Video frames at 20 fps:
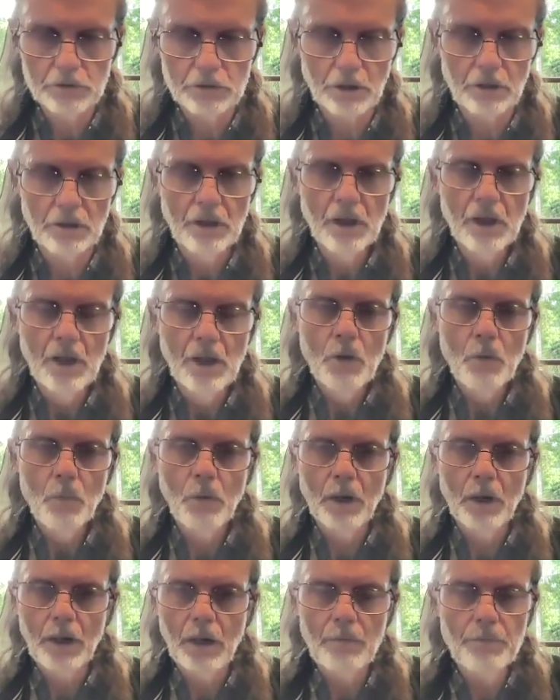So
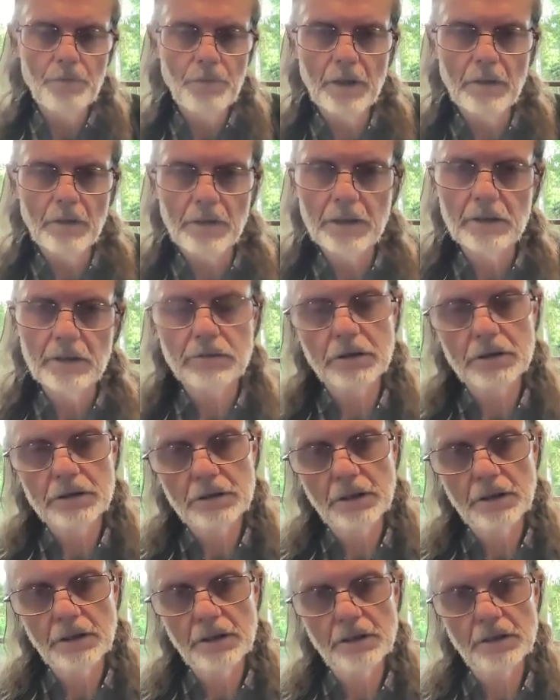what I'm very
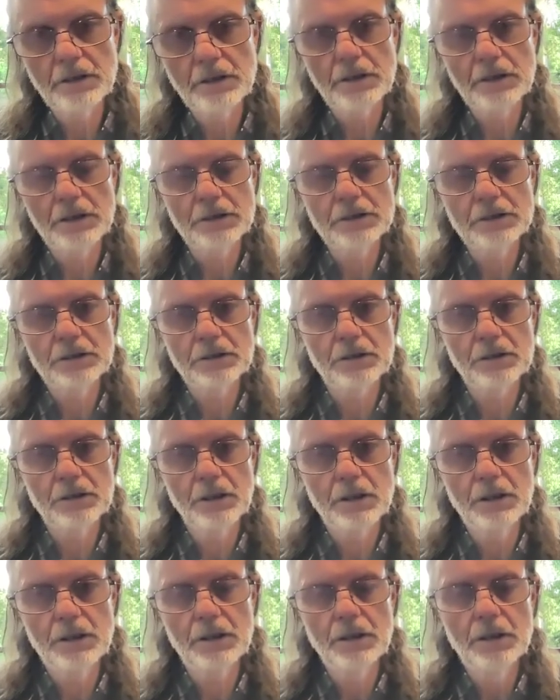interested in is
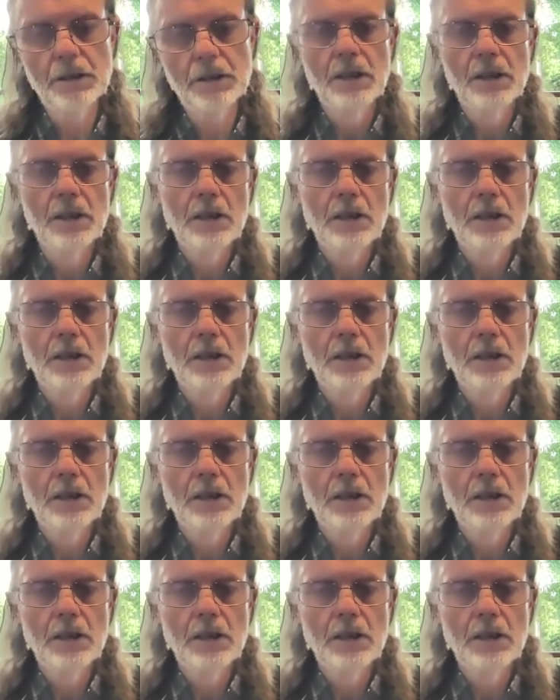this